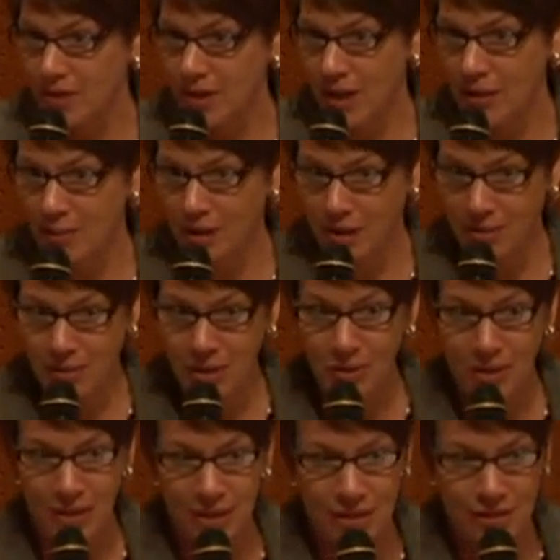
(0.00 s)
so the
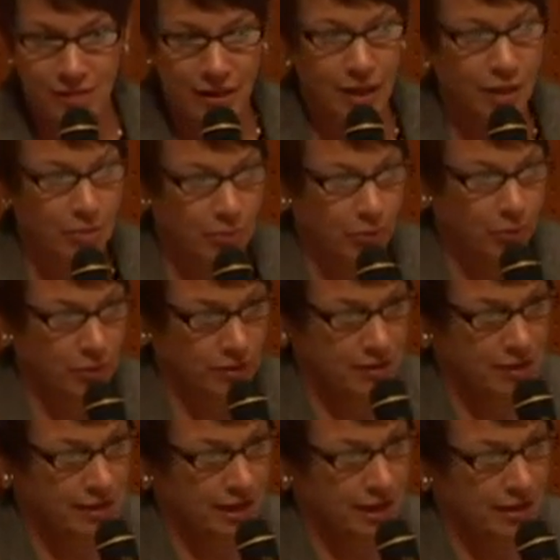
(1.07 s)
community is very
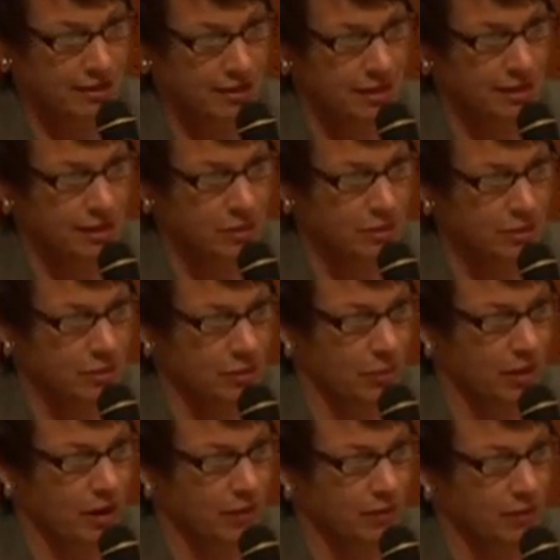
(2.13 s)
important to us. And this was a
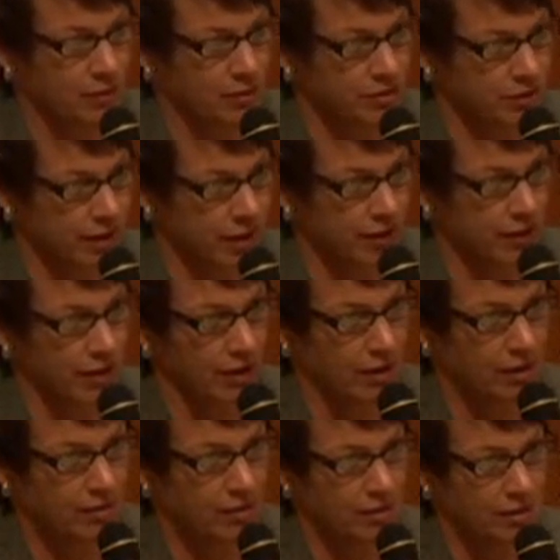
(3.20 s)
way for
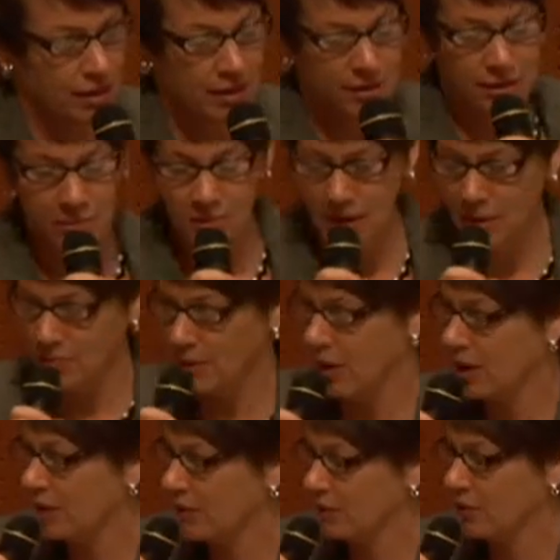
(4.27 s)
Stockyards to be a
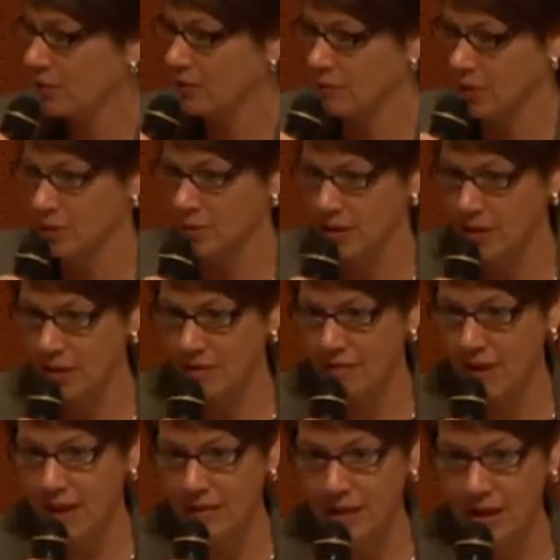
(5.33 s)
part of the Louisville Community
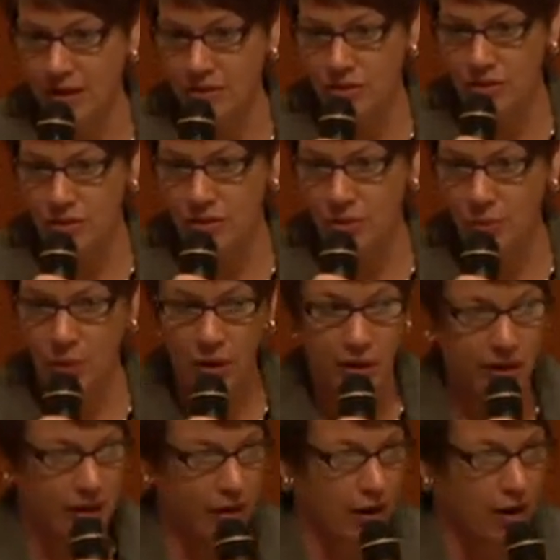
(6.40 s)
Foundation, to
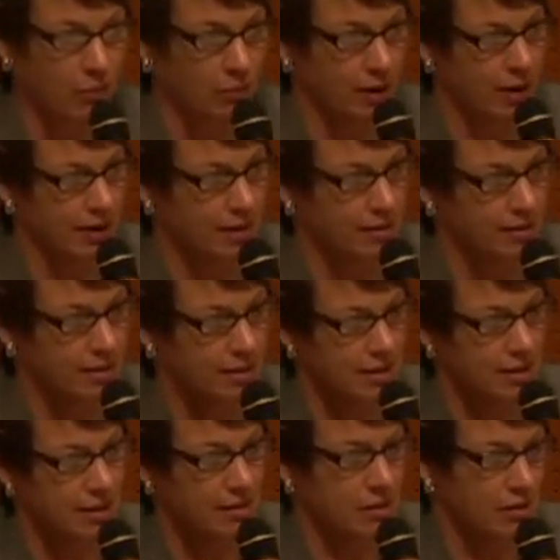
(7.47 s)
work in our ways,
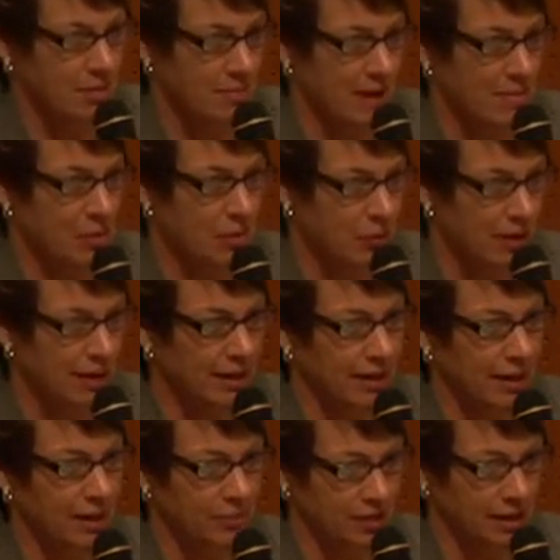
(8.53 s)
so that maybe we could
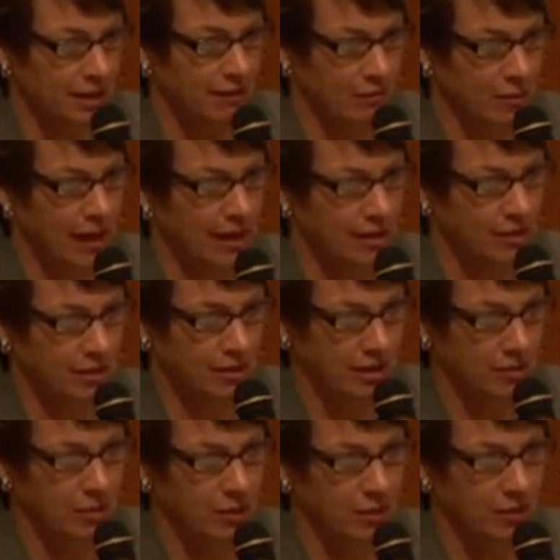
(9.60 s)
help to give back to the
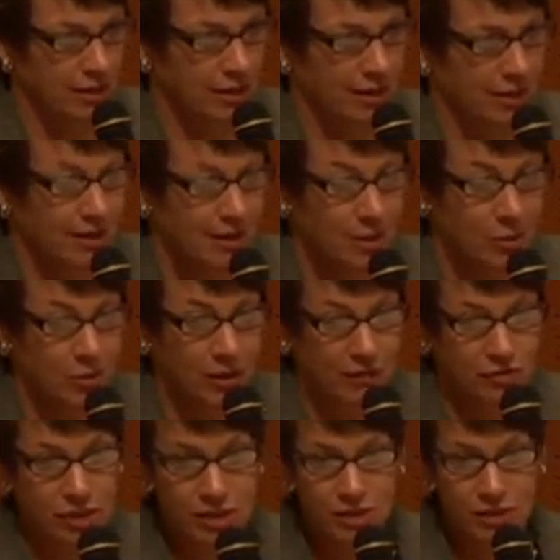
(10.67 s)
community. We
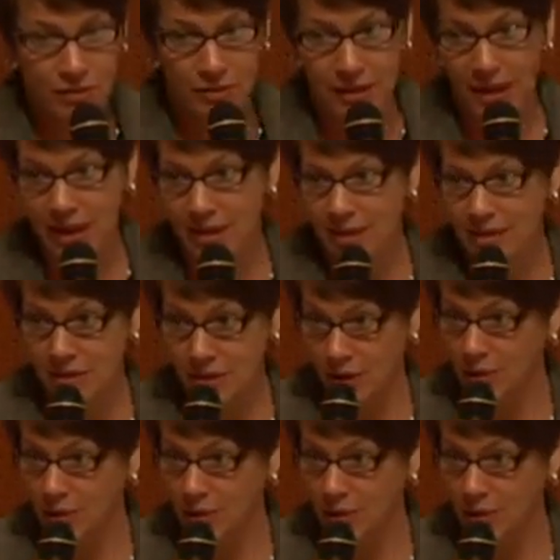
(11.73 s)
have just created a